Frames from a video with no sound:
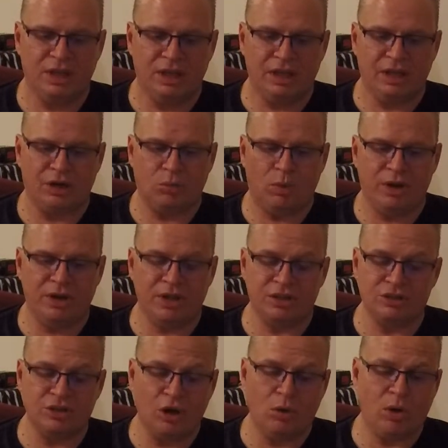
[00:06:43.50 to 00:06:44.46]
in a way that
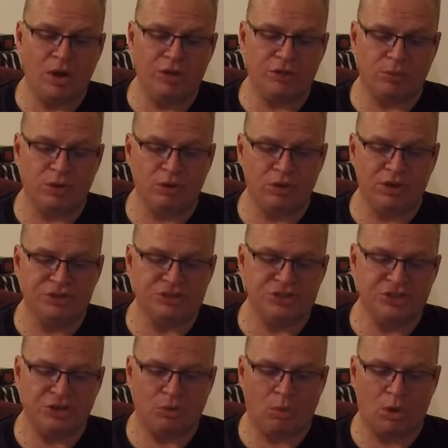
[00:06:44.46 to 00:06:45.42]
no other religion
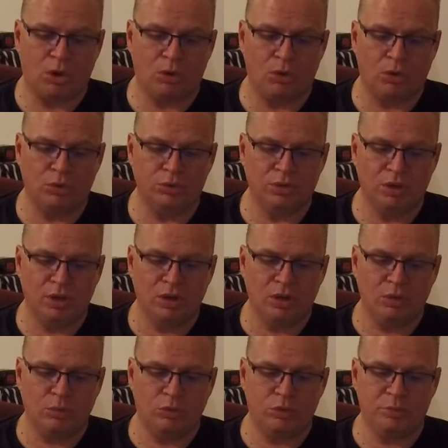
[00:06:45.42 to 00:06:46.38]
in the world
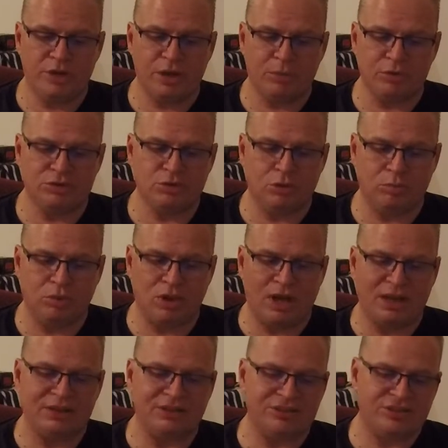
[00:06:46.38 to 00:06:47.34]
would be able to
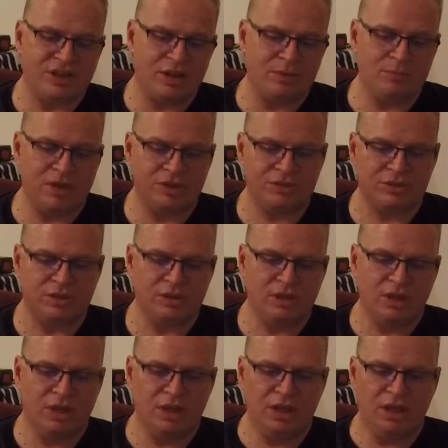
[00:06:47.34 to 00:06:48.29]
apply the same method
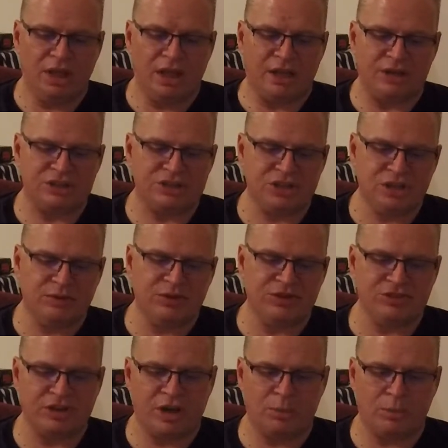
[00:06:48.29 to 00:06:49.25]
and achieve the
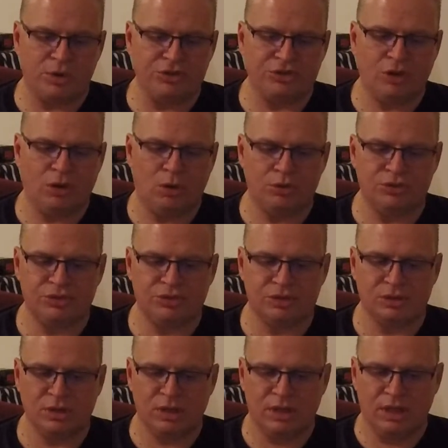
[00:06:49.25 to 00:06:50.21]
same results?
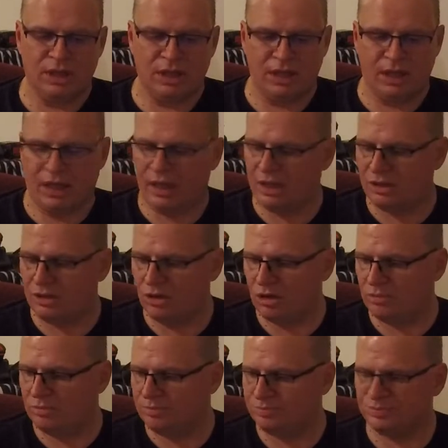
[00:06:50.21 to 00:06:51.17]
And
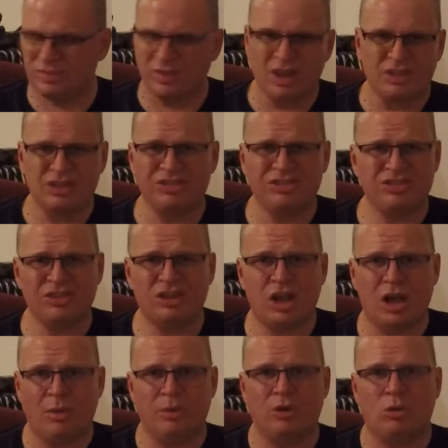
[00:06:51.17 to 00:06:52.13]
this is a
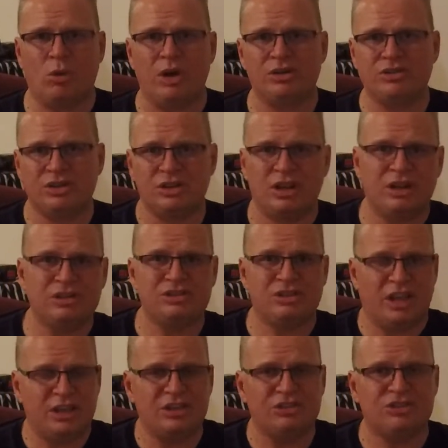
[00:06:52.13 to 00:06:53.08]
common question,
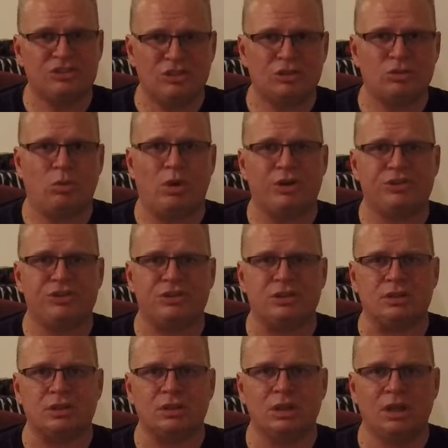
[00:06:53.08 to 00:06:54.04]
and it's a good question.
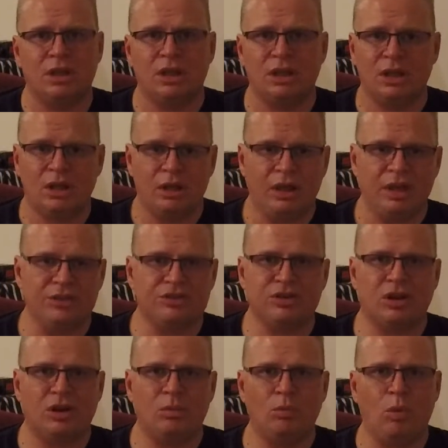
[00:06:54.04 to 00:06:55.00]
It's,
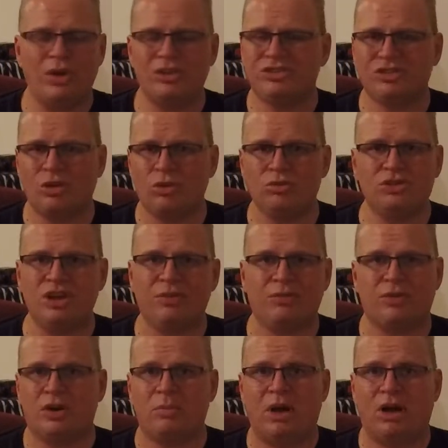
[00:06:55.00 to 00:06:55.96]
what's so
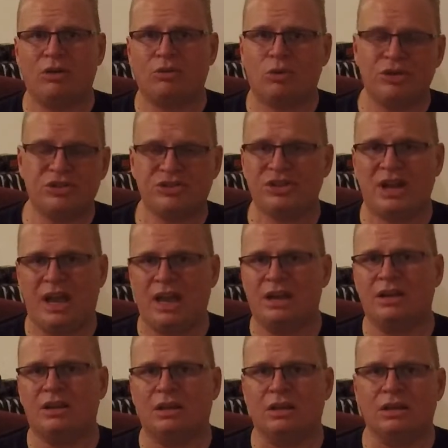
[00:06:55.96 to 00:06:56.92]
different about
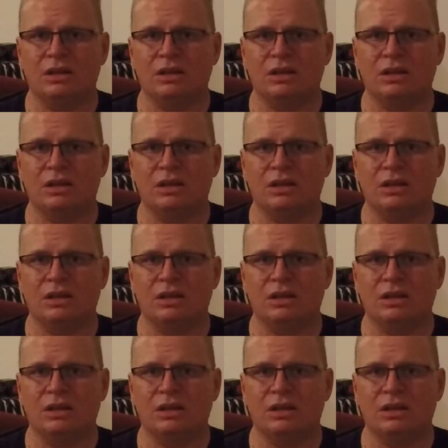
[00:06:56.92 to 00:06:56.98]
Christianity?